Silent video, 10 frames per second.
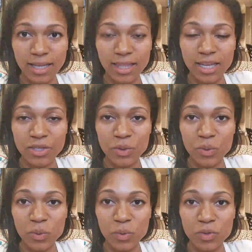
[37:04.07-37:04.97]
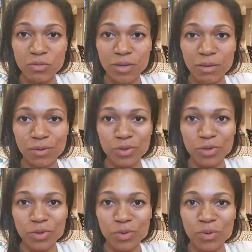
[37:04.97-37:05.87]
I think it's cool to be able
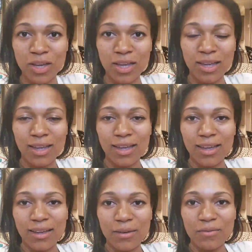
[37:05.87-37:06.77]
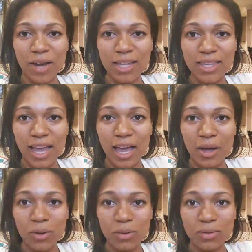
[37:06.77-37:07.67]
to find
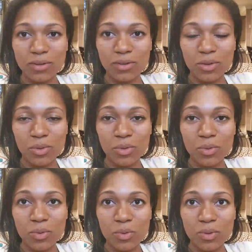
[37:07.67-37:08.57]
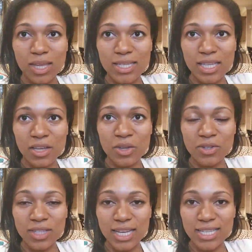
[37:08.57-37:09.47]
out through things like
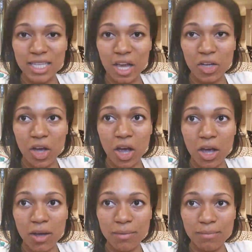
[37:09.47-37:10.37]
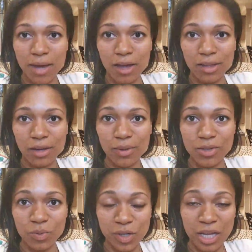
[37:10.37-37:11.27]
usertesting.com about like
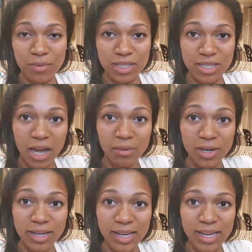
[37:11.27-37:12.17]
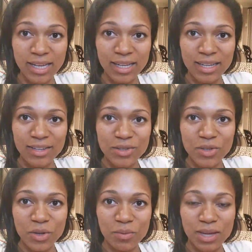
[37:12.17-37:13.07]
what's working, what's not working,
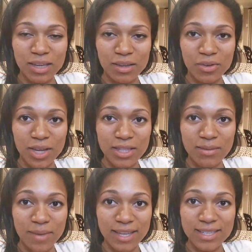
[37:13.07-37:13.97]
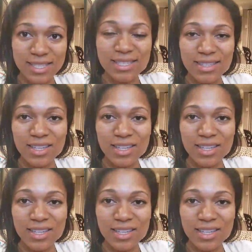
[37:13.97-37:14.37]
so we can create the best